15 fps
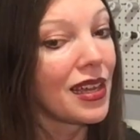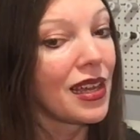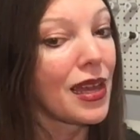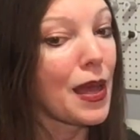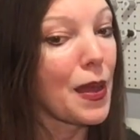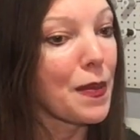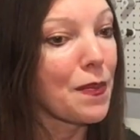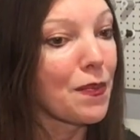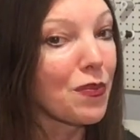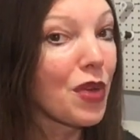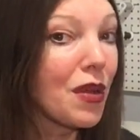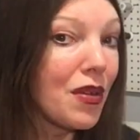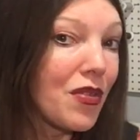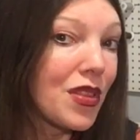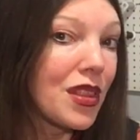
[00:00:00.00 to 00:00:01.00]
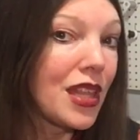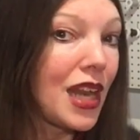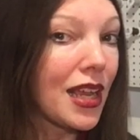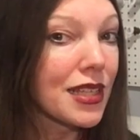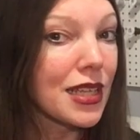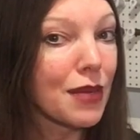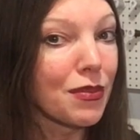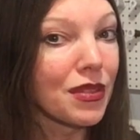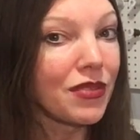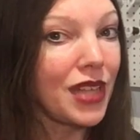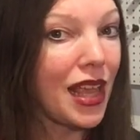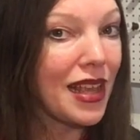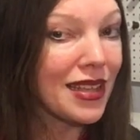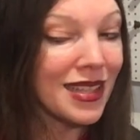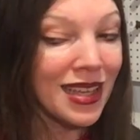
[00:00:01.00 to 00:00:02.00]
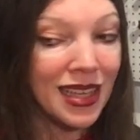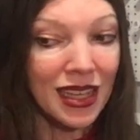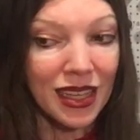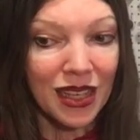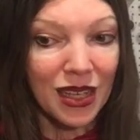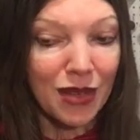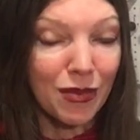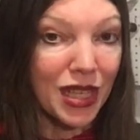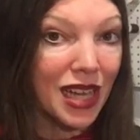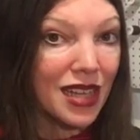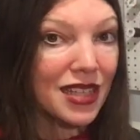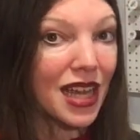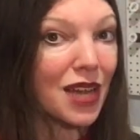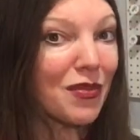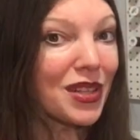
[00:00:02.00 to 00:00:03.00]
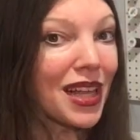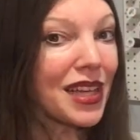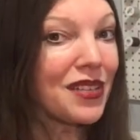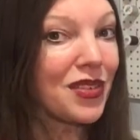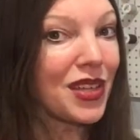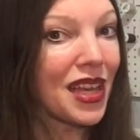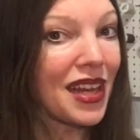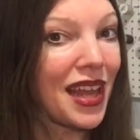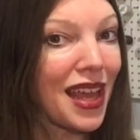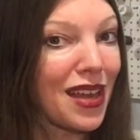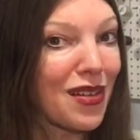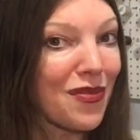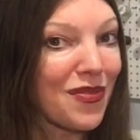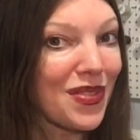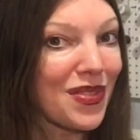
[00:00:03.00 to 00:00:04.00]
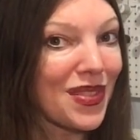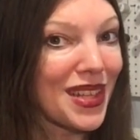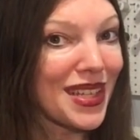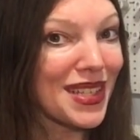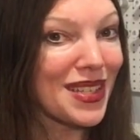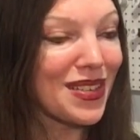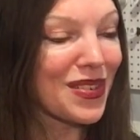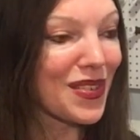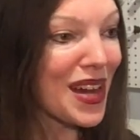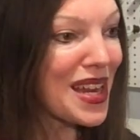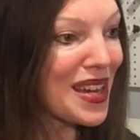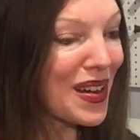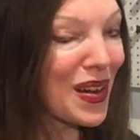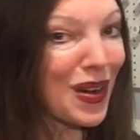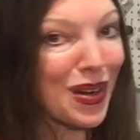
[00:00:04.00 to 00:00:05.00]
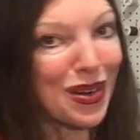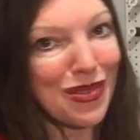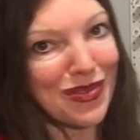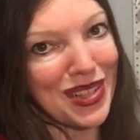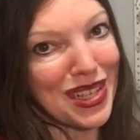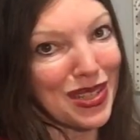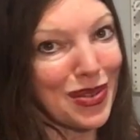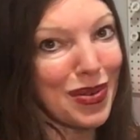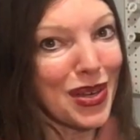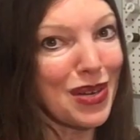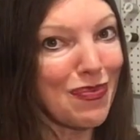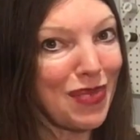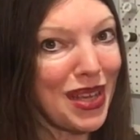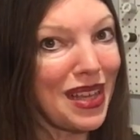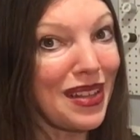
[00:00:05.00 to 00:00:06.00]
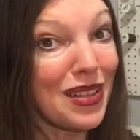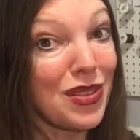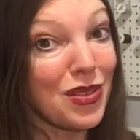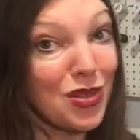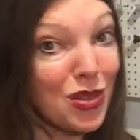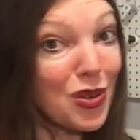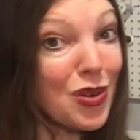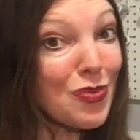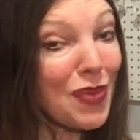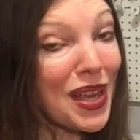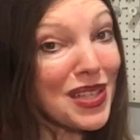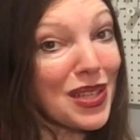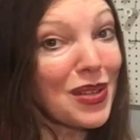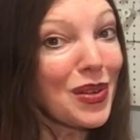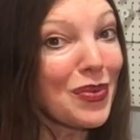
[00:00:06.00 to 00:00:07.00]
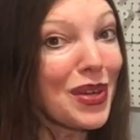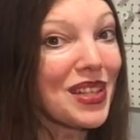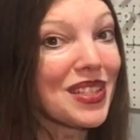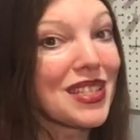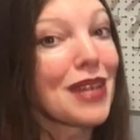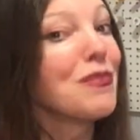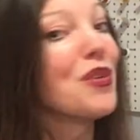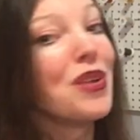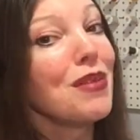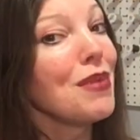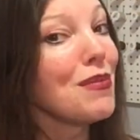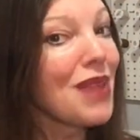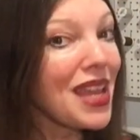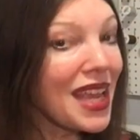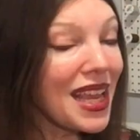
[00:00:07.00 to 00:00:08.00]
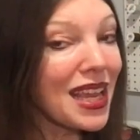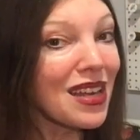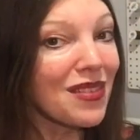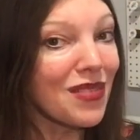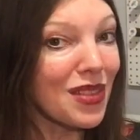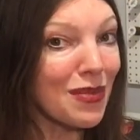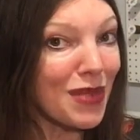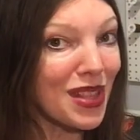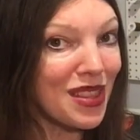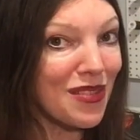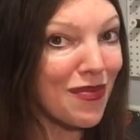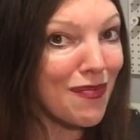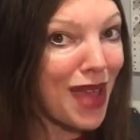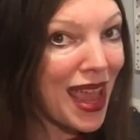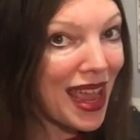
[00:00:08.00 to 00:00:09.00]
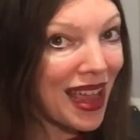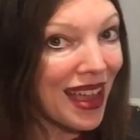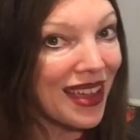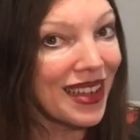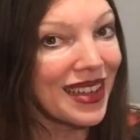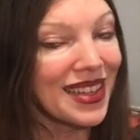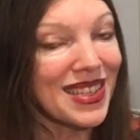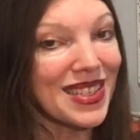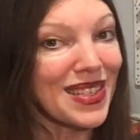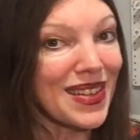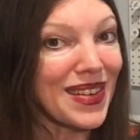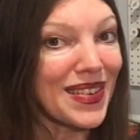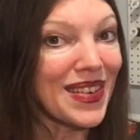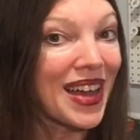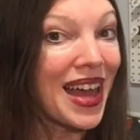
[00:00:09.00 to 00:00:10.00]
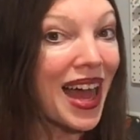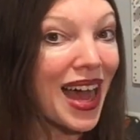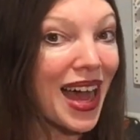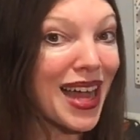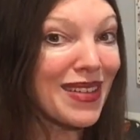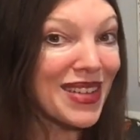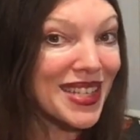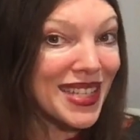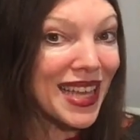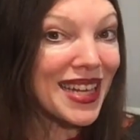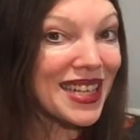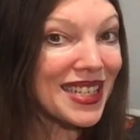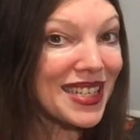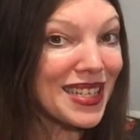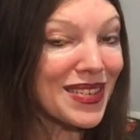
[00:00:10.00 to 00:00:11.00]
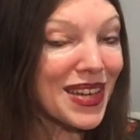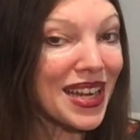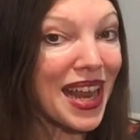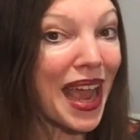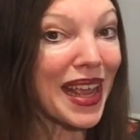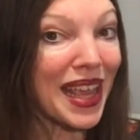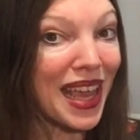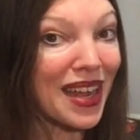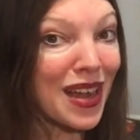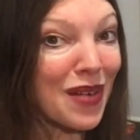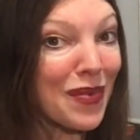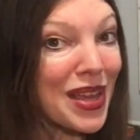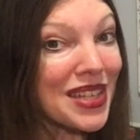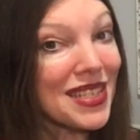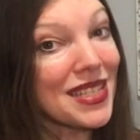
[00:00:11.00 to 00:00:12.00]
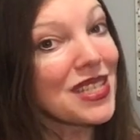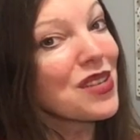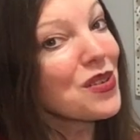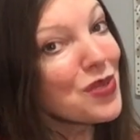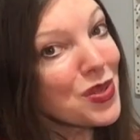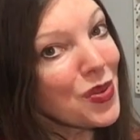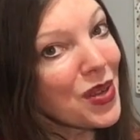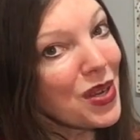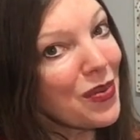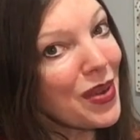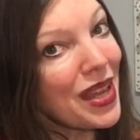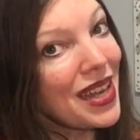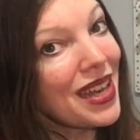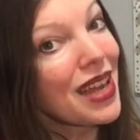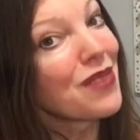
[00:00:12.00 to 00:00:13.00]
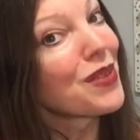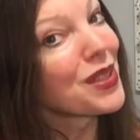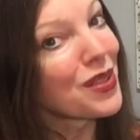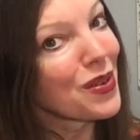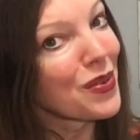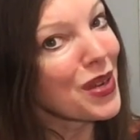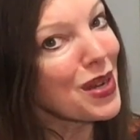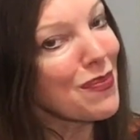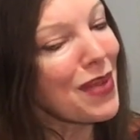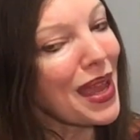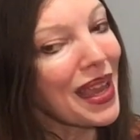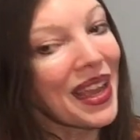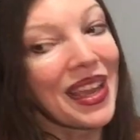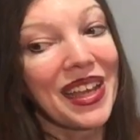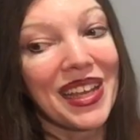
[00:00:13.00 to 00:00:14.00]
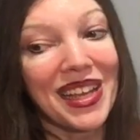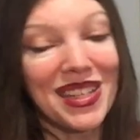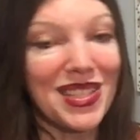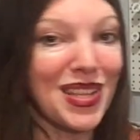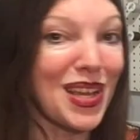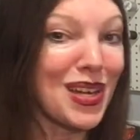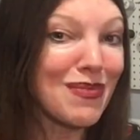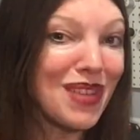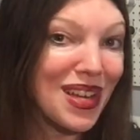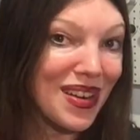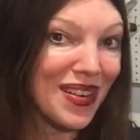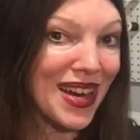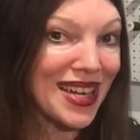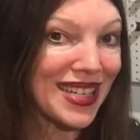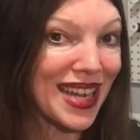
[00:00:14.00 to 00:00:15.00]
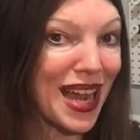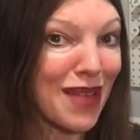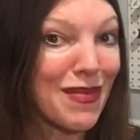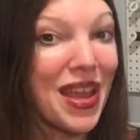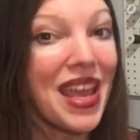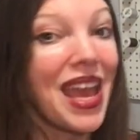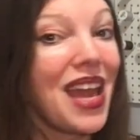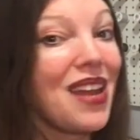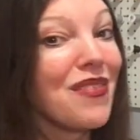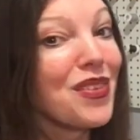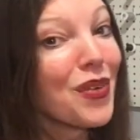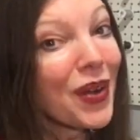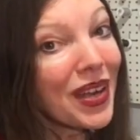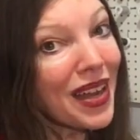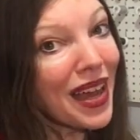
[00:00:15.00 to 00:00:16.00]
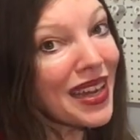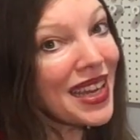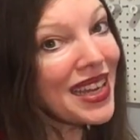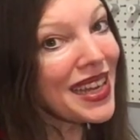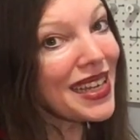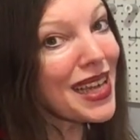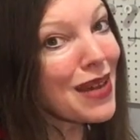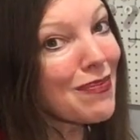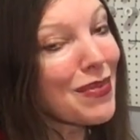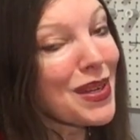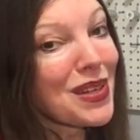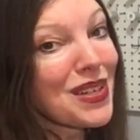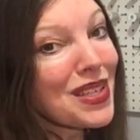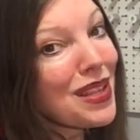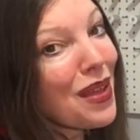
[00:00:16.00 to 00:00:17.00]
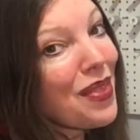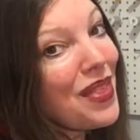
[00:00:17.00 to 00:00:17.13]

um, probably within the next couple of days because I would like to get ahead of this great curve that's going to be two pixel quilts that I'm going to be making in the month of May. So I'm excited to do it. I cannot wait to see who's going to win and what they're going to pick. It's going to be a great time. And if you are not in it yet, but you're still